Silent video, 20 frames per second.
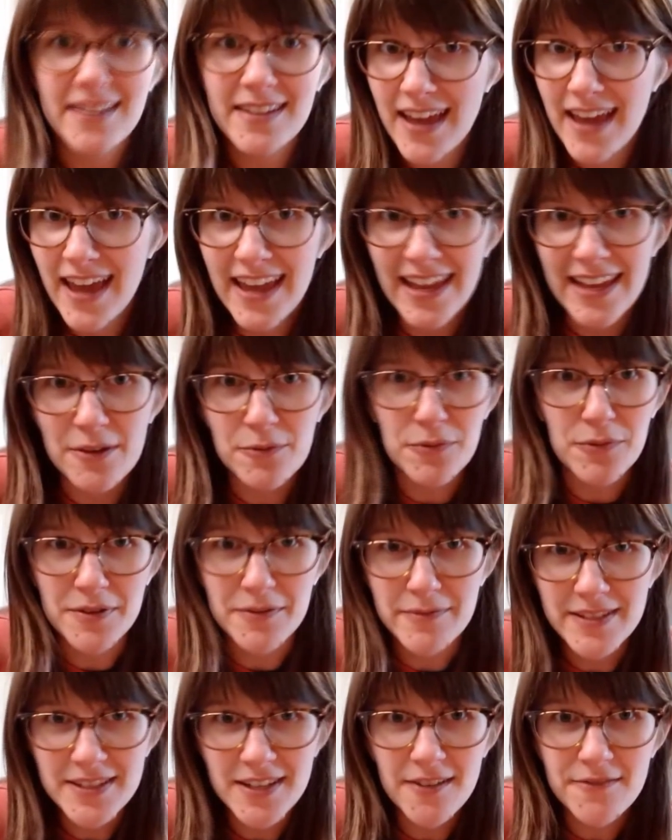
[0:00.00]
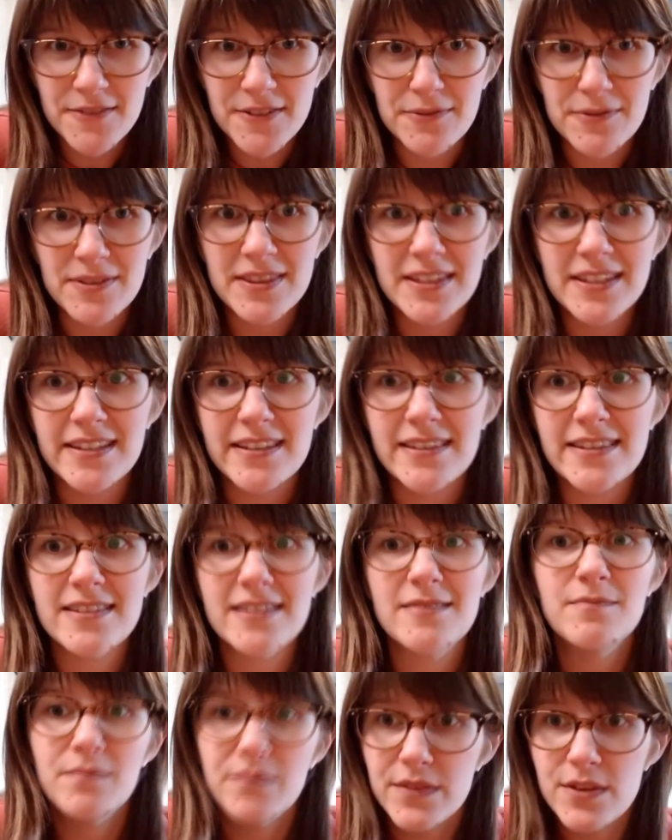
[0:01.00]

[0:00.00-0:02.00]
hey, what are we solving with this?